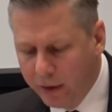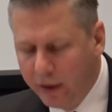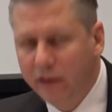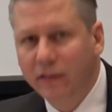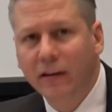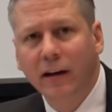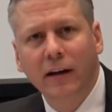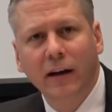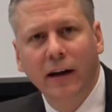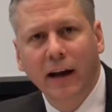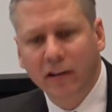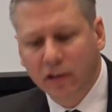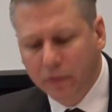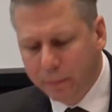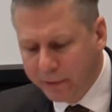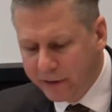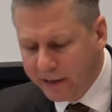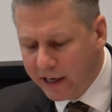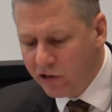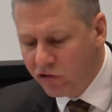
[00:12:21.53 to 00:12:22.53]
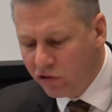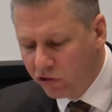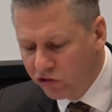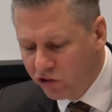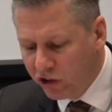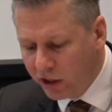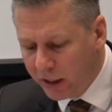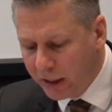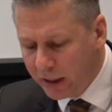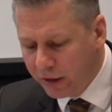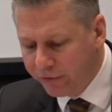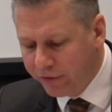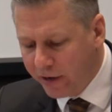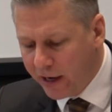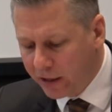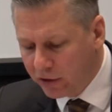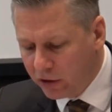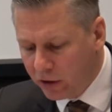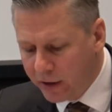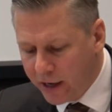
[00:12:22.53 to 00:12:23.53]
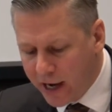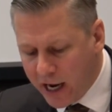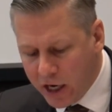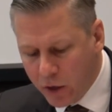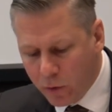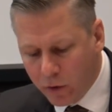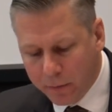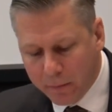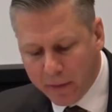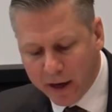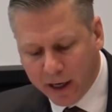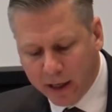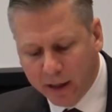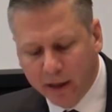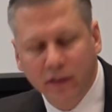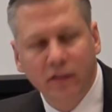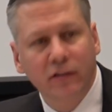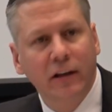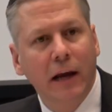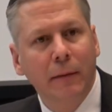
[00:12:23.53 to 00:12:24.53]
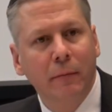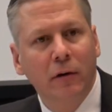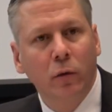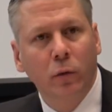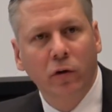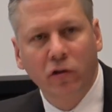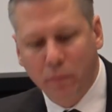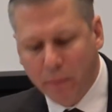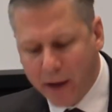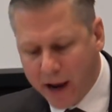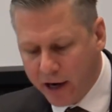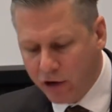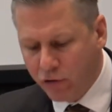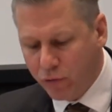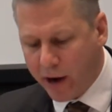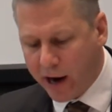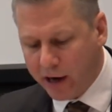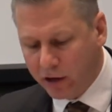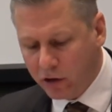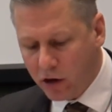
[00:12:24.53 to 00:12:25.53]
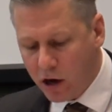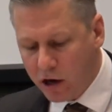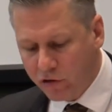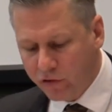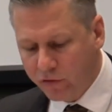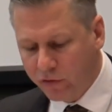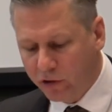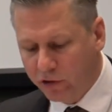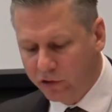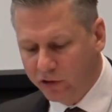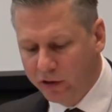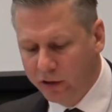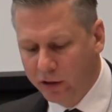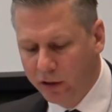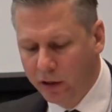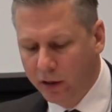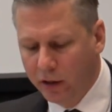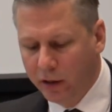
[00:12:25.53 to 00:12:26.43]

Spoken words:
is that it has a potential chilling effect on anyone making a statement which may attract controversy.